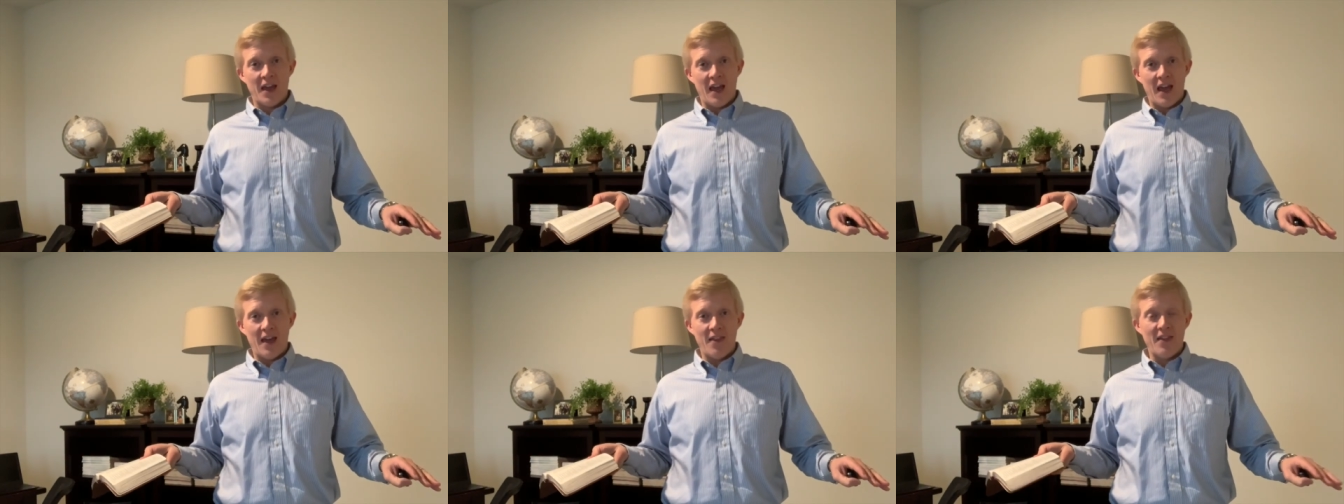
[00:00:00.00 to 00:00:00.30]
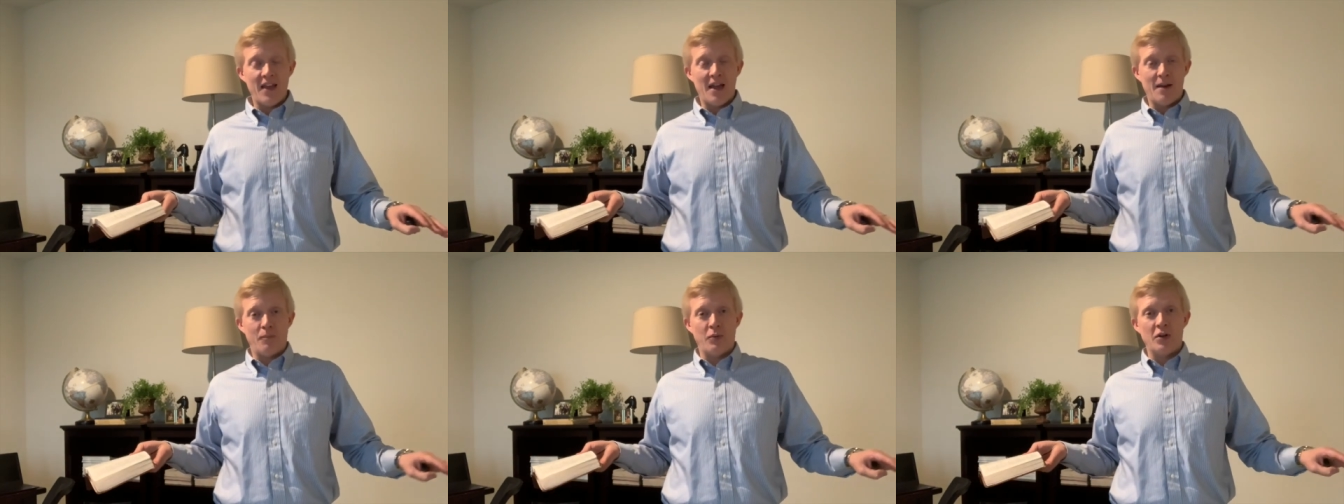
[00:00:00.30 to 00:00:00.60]
And
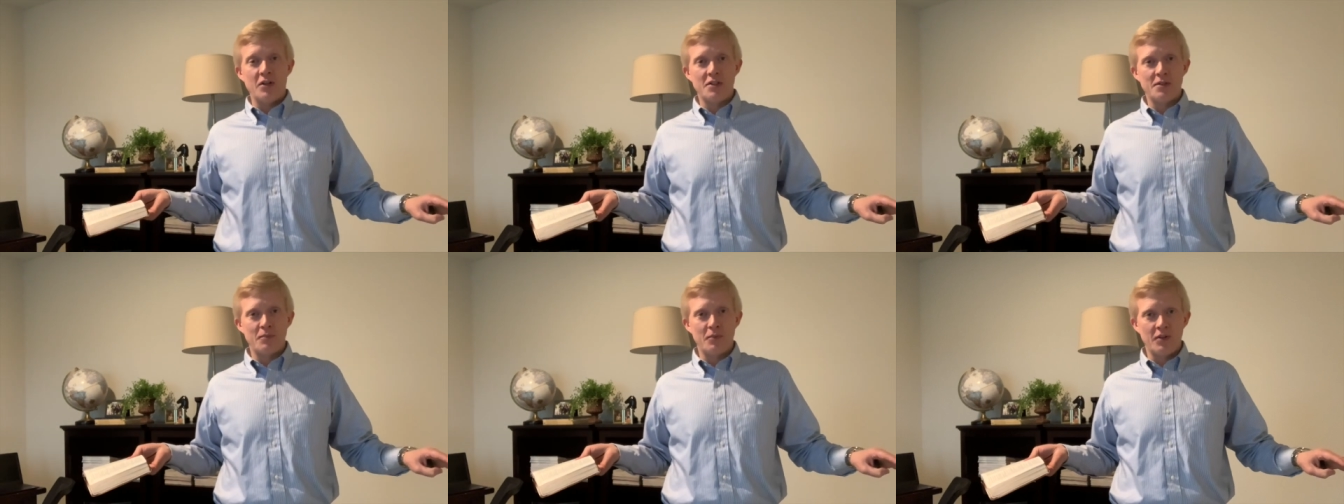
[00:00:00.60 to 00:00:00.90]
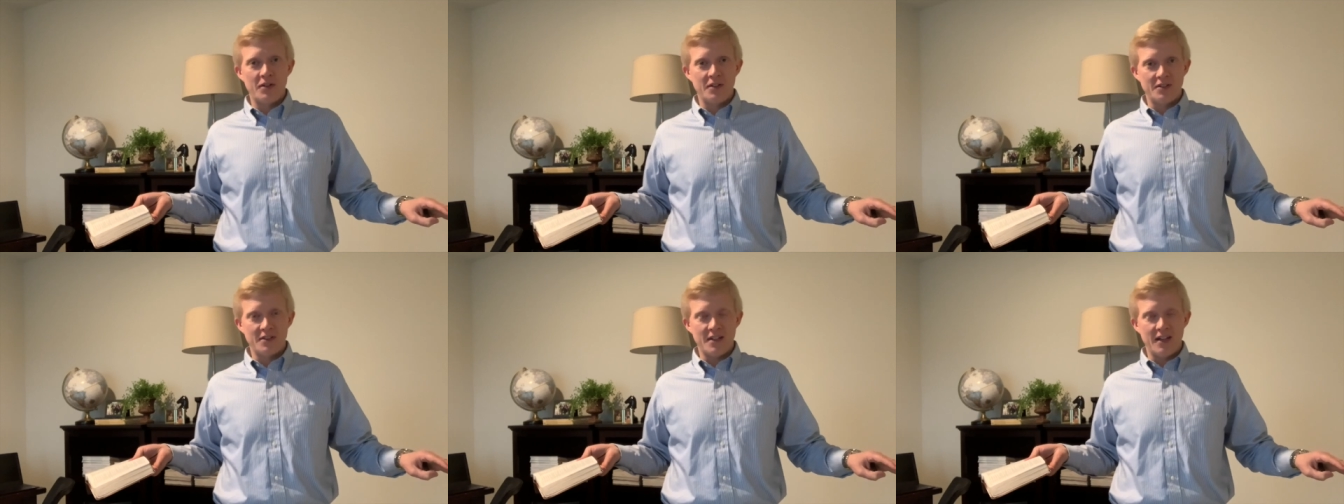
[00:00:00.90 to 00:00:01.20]
that
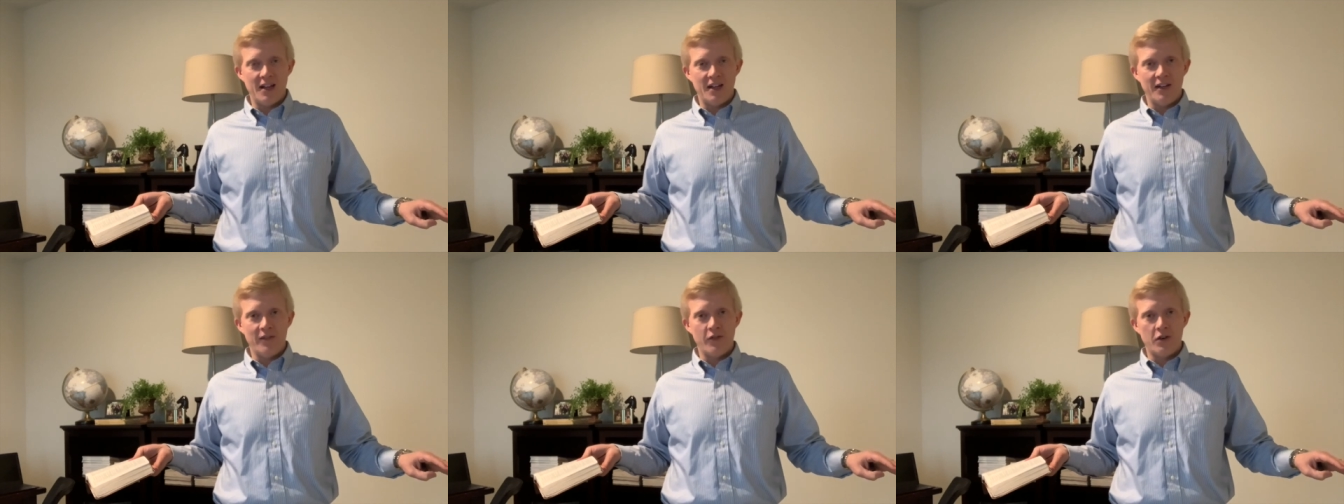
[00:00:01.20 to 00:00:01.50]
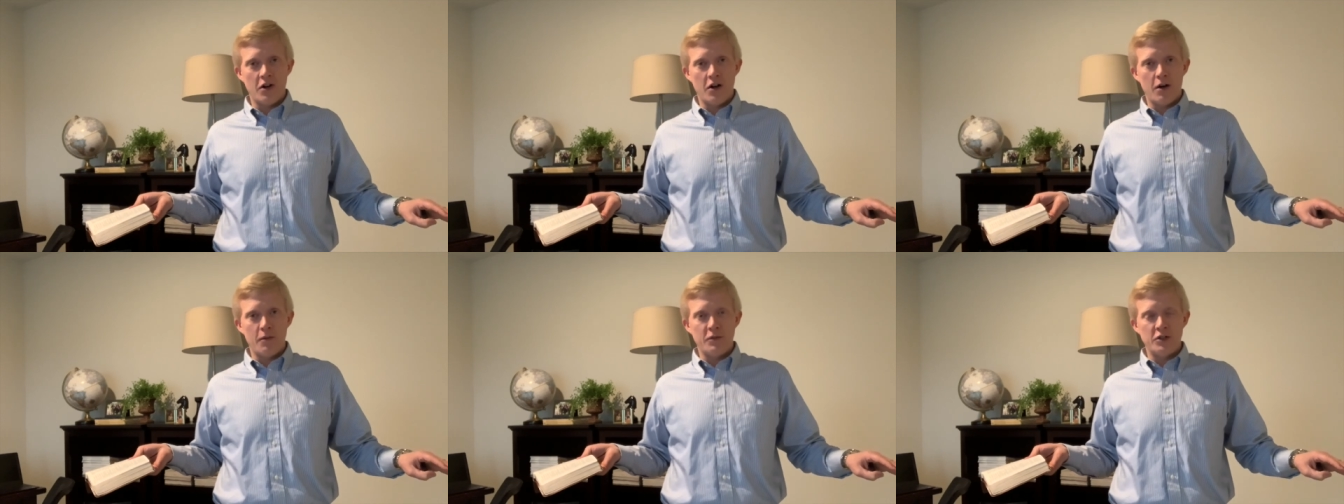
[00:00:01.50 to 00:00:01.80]
principle is not even
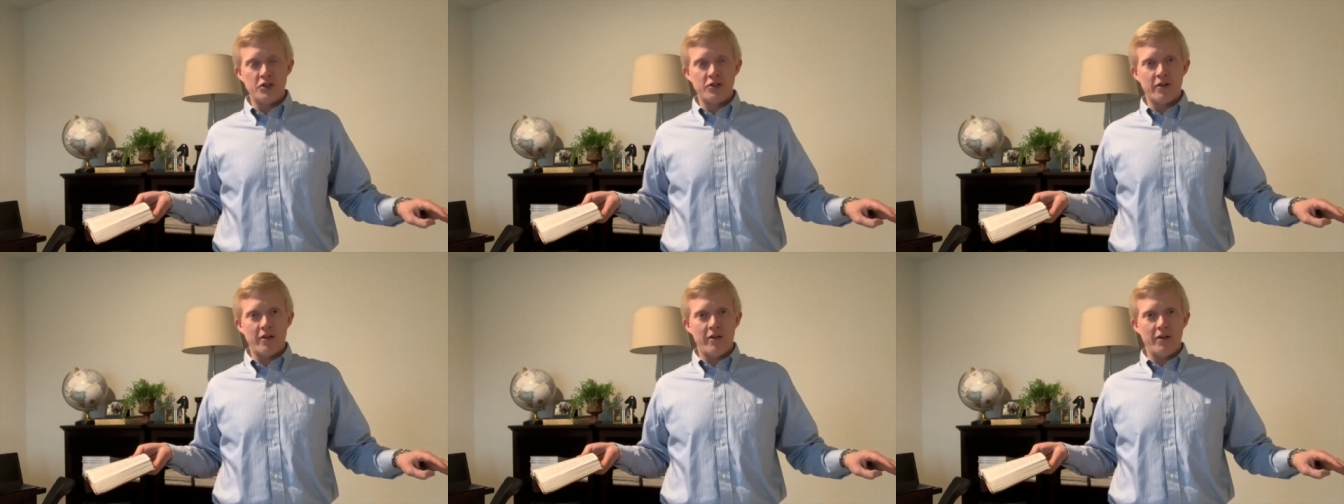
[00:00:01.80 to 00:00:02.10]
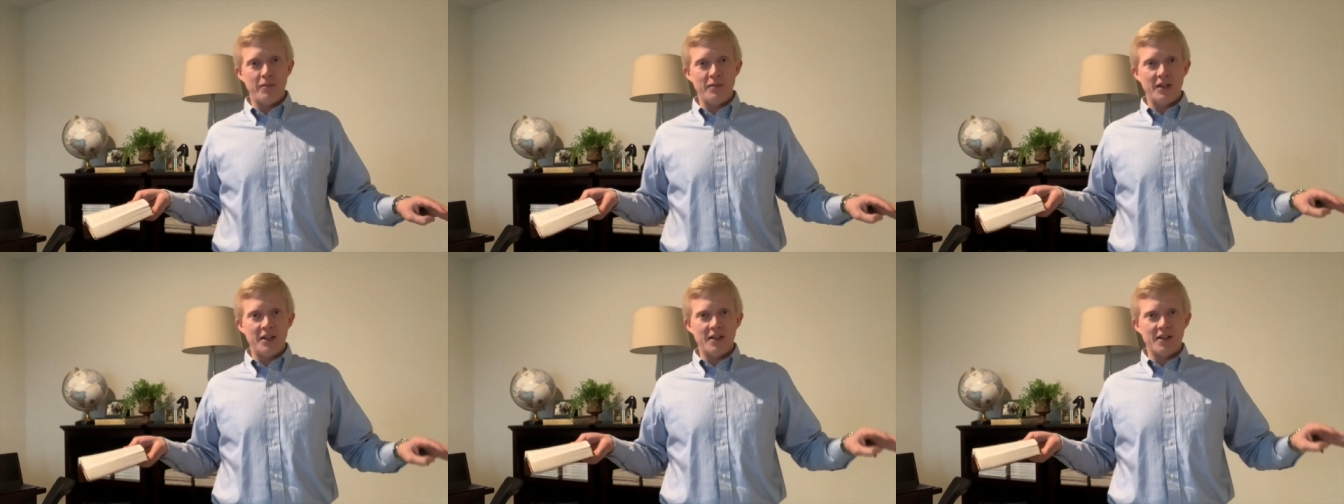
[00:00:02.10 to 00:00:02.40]

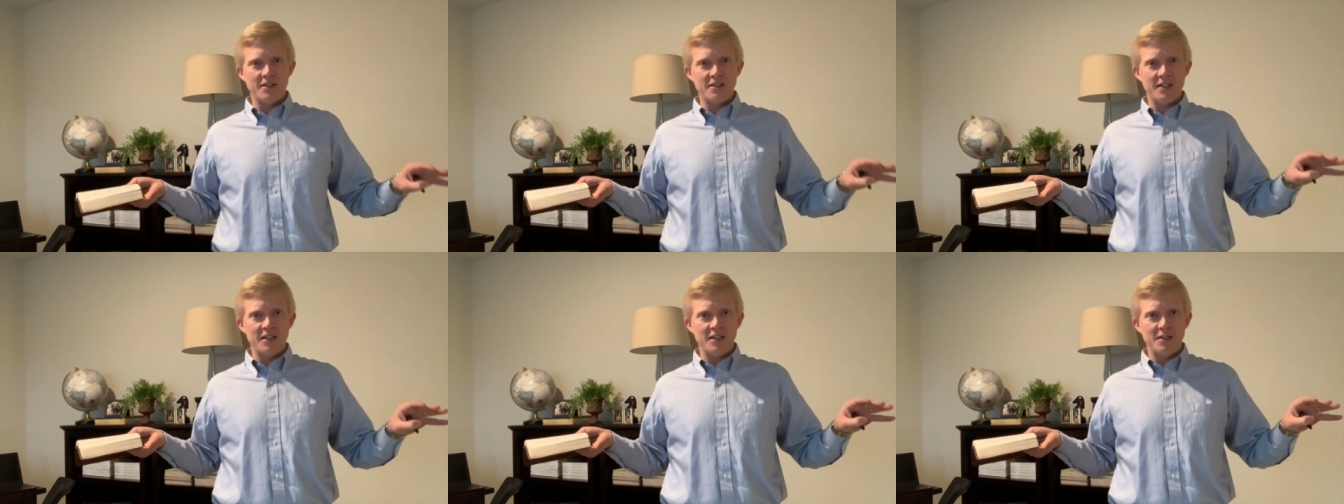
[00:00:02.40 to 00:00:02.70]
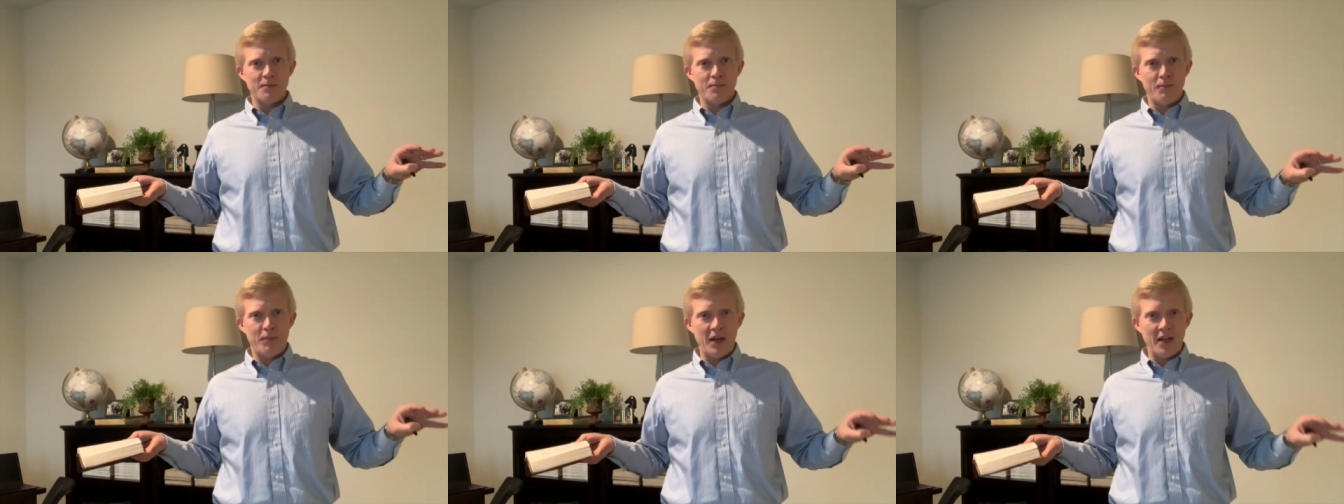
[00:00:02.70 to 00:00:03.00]
arbitrary because it
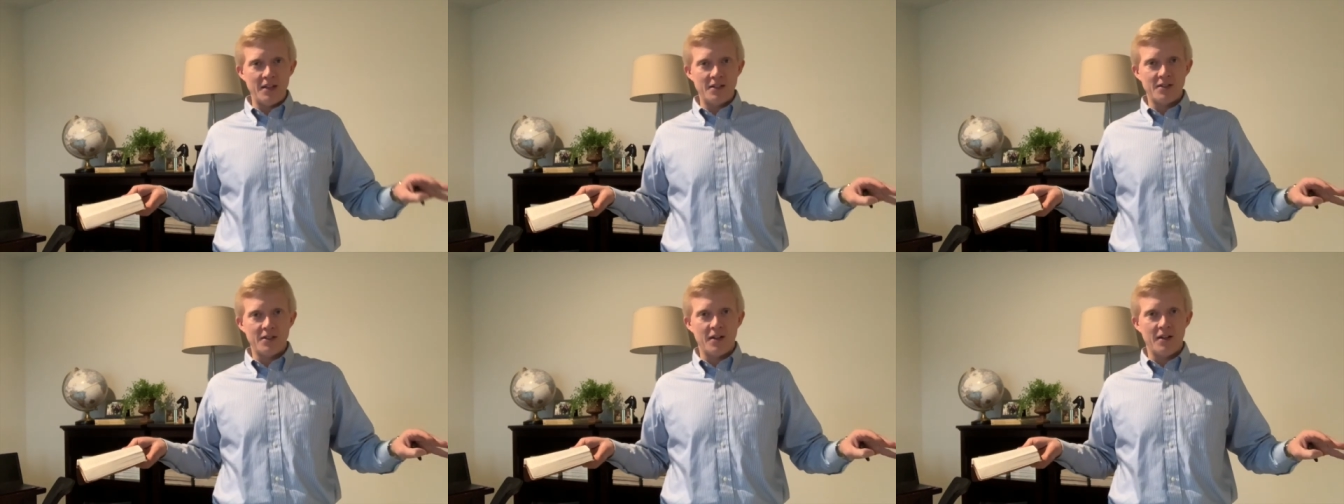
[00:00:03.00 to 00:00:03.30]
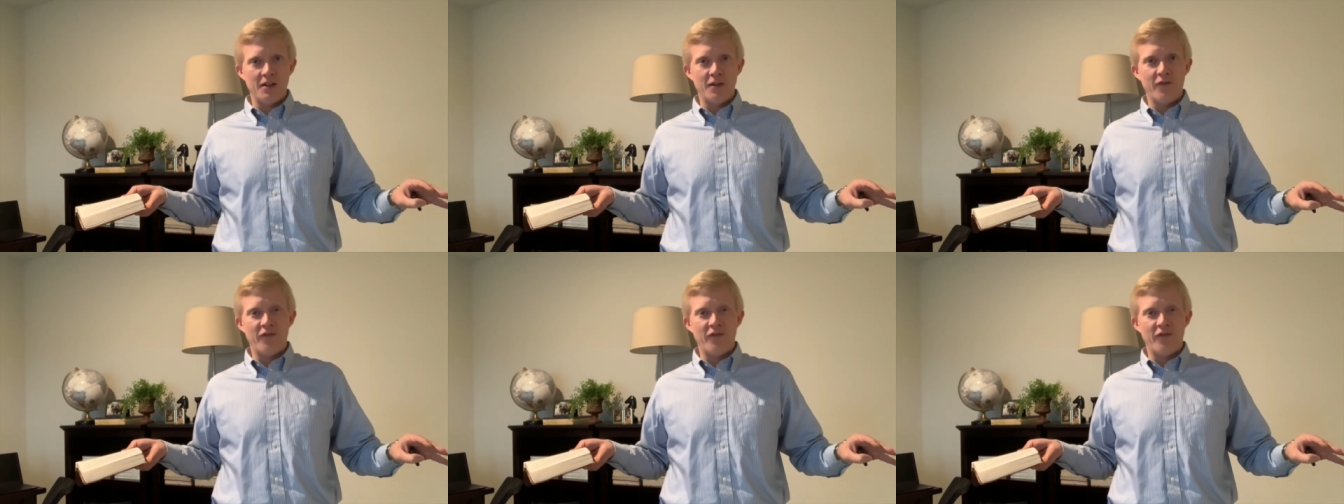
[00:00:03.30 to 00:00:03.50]
is based on